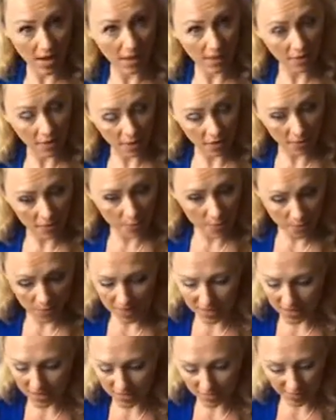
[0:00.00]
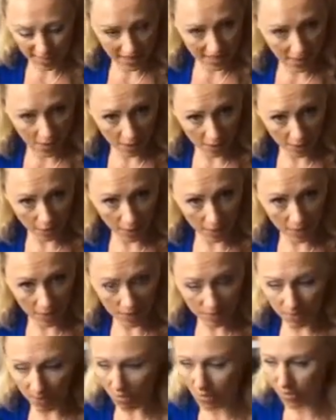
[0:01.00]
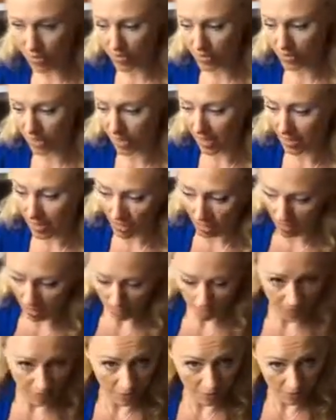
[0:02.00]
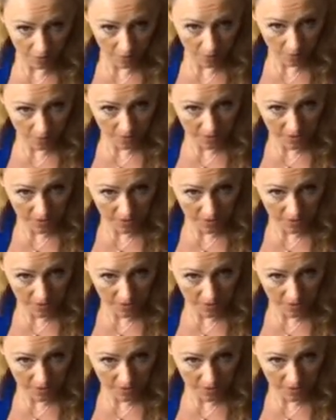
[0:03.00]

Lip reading: have all those pieces laid out for him and you say, play with Mr.